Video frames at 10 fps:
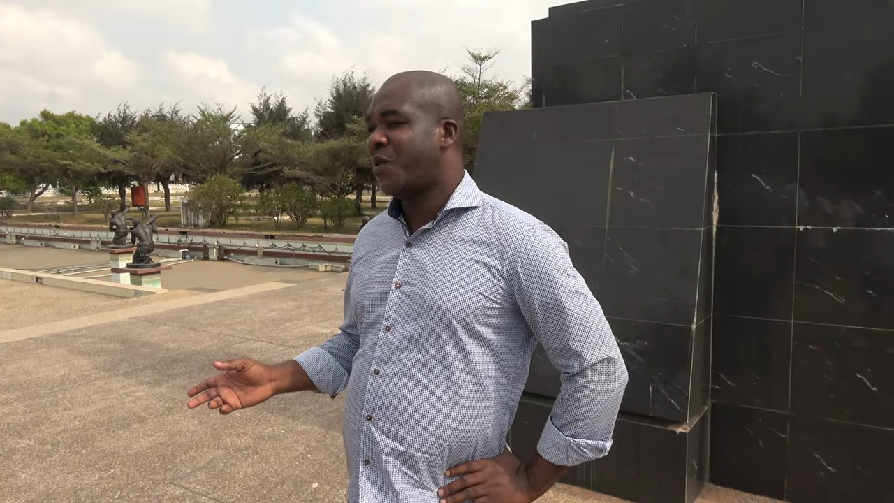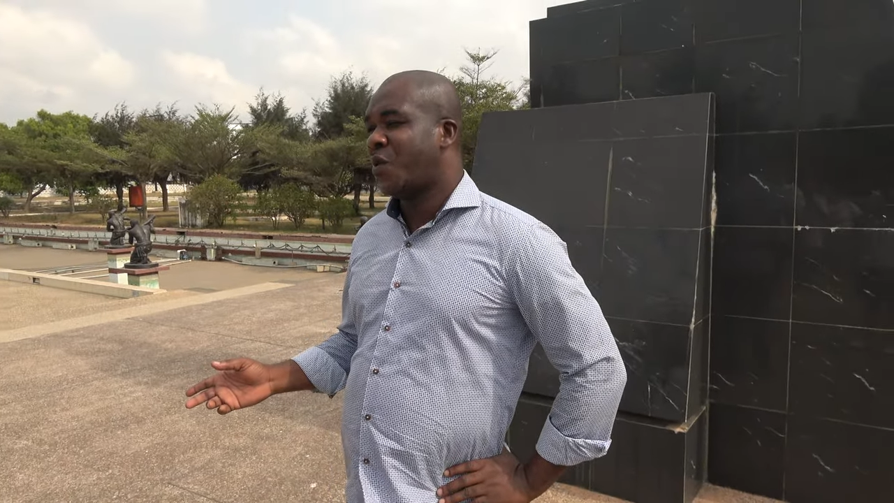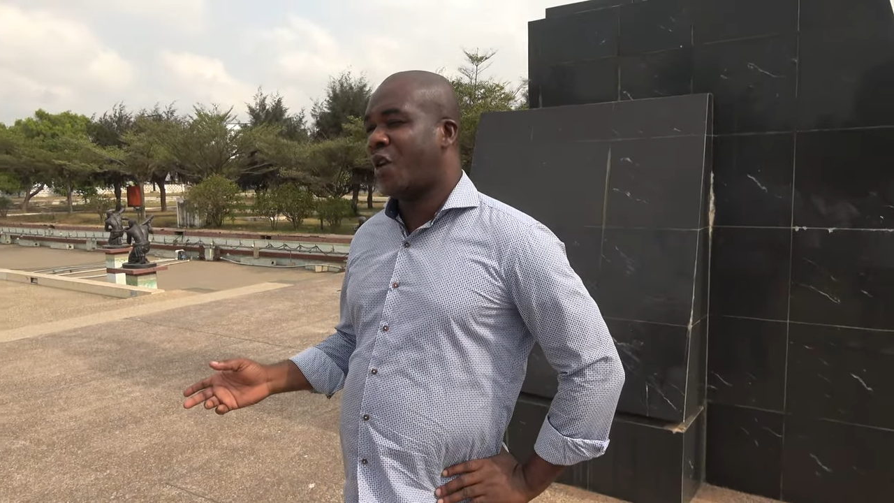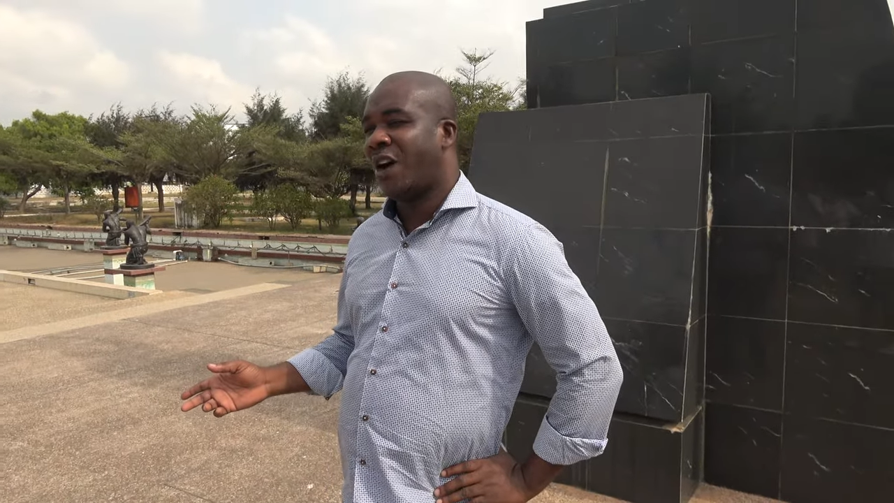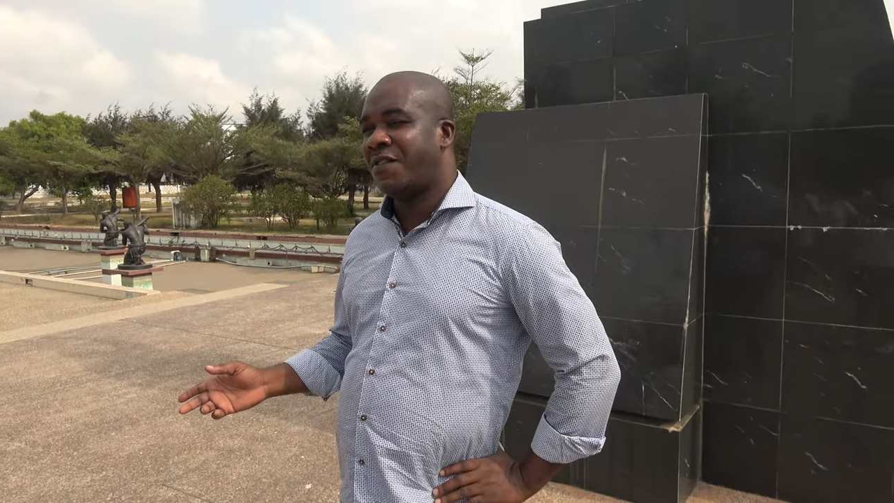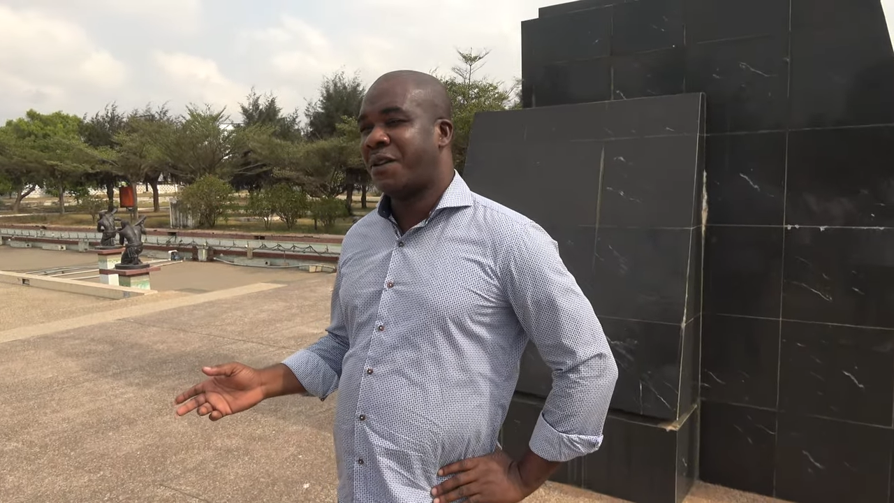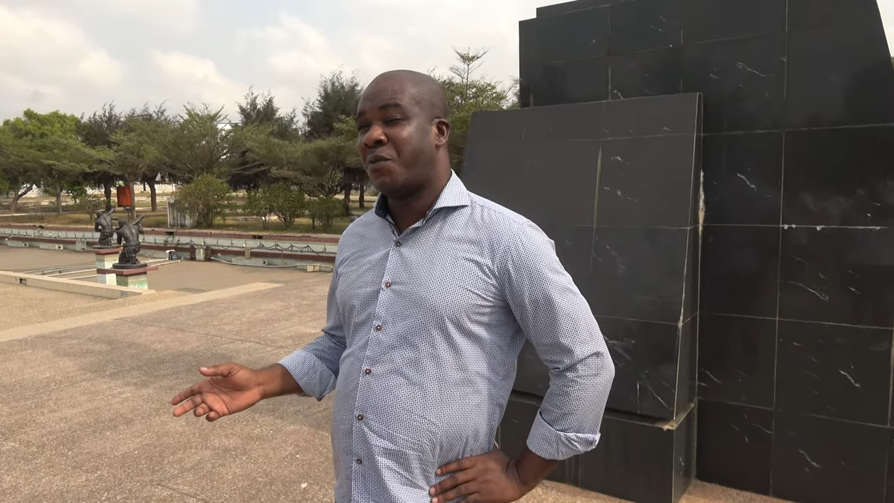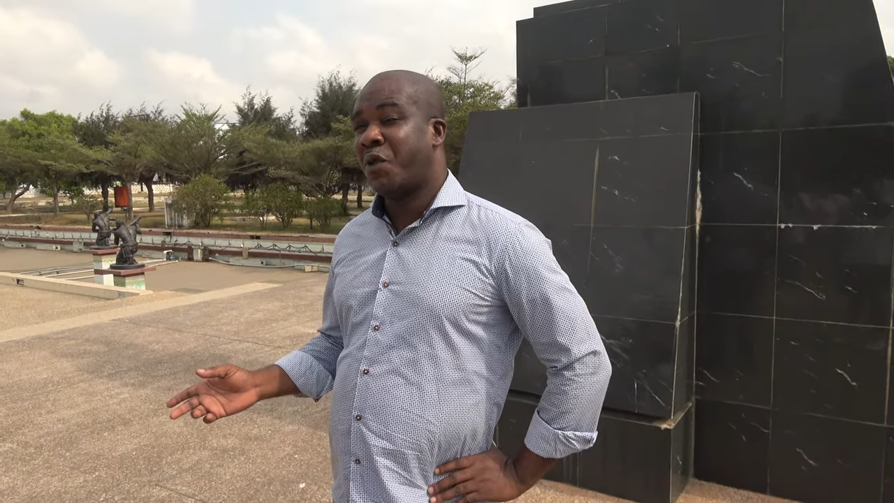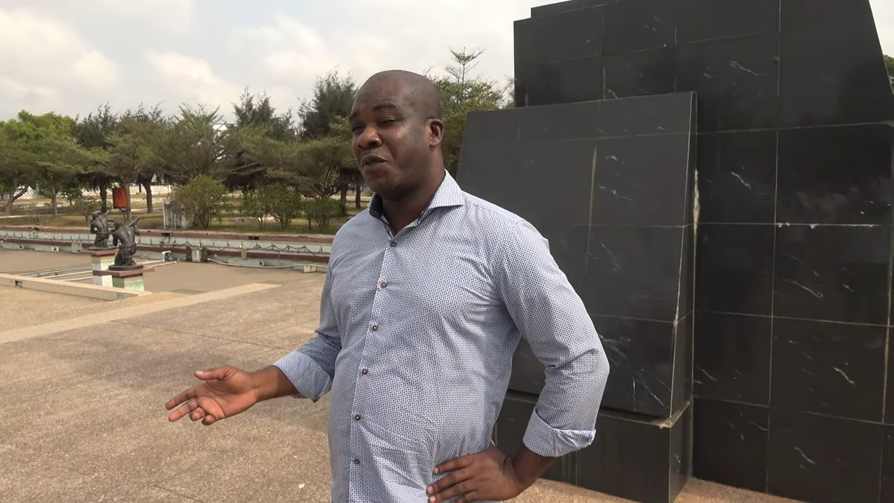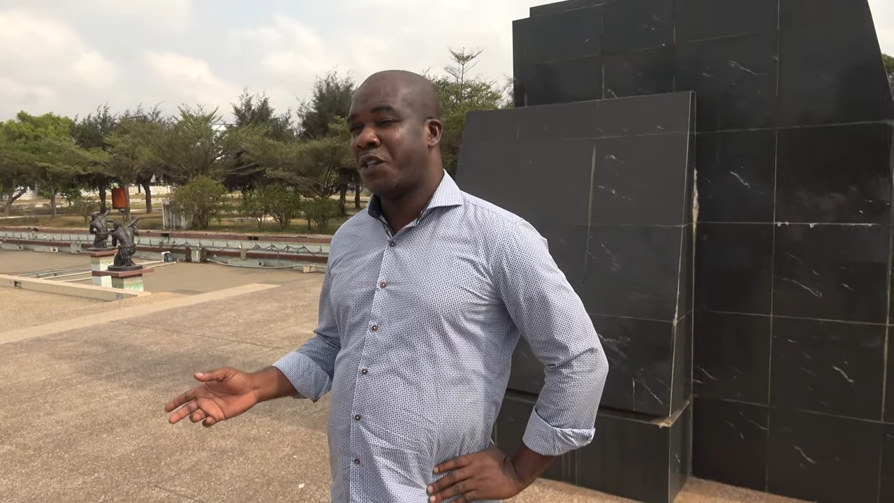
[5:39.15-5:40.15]
we're gonna have some
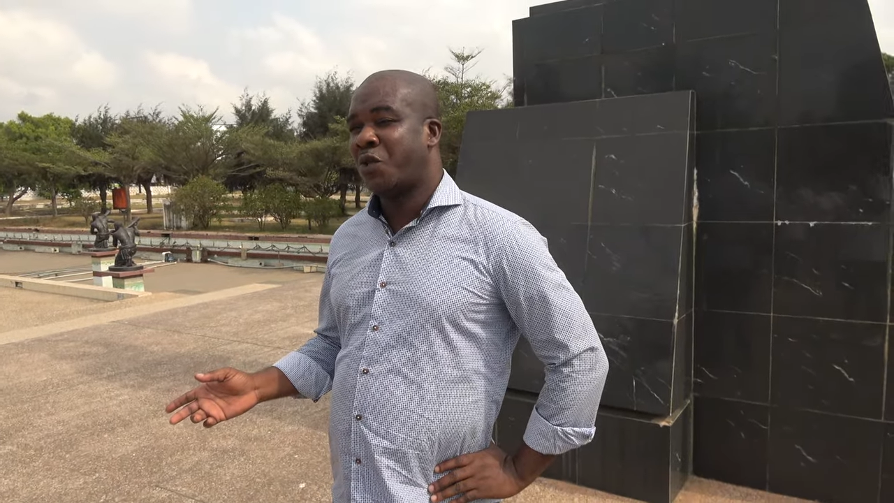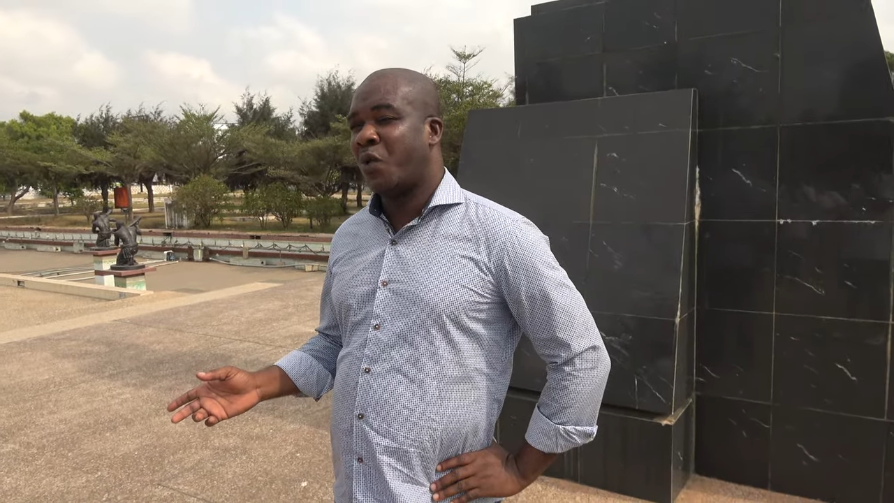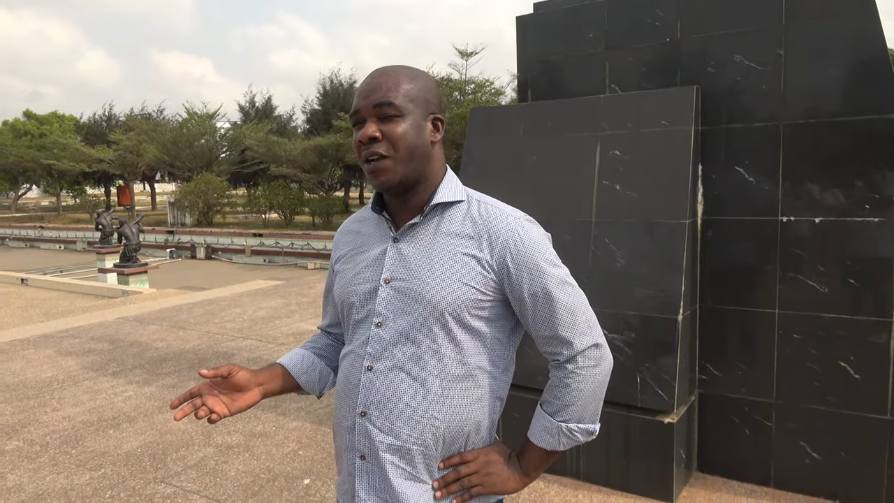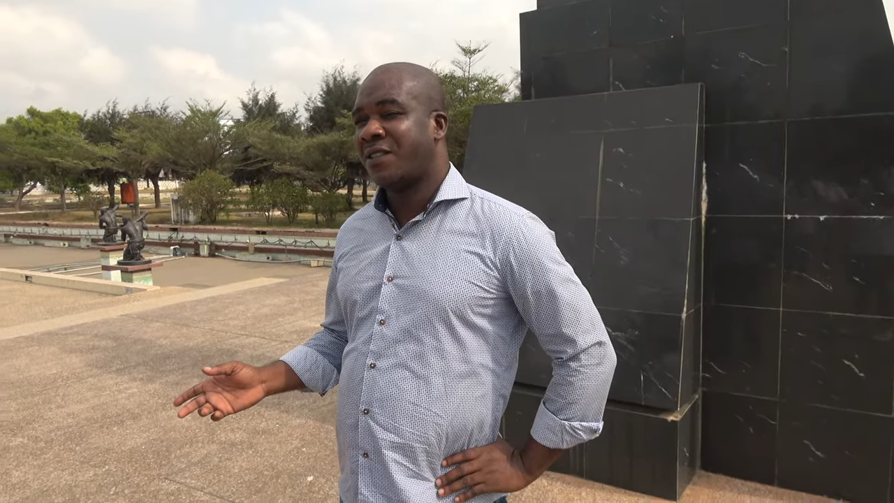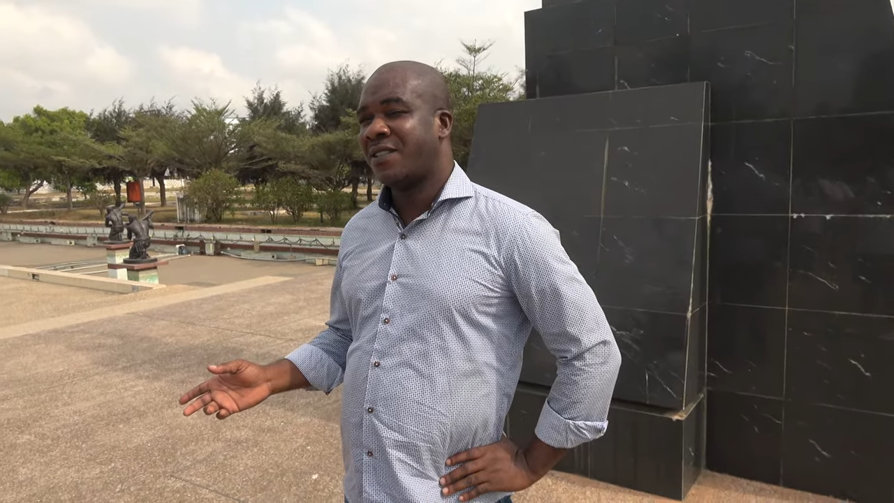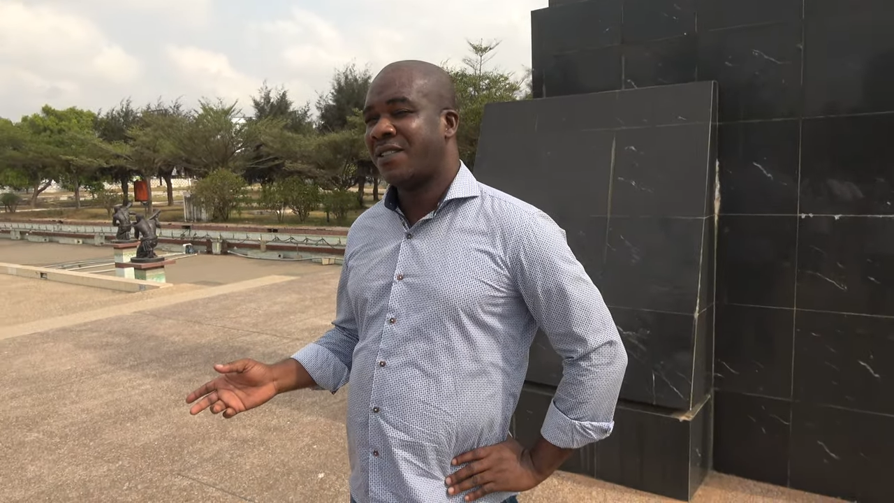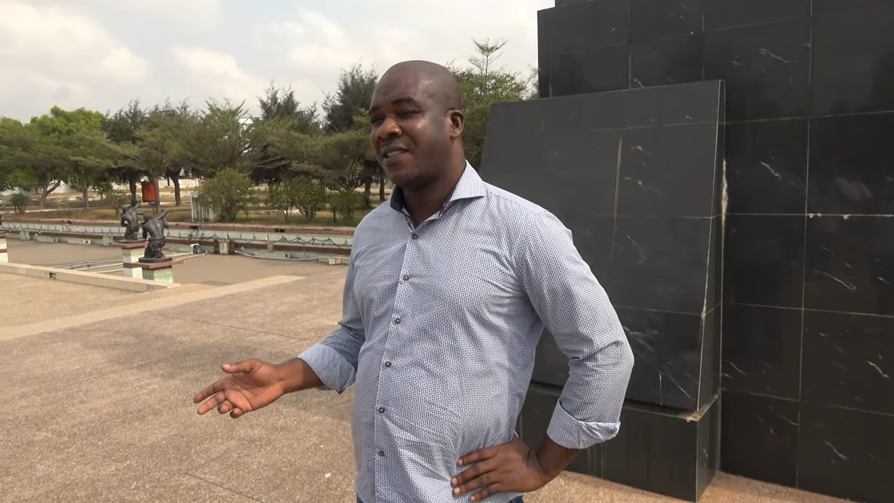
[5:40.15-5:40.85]
renovation works.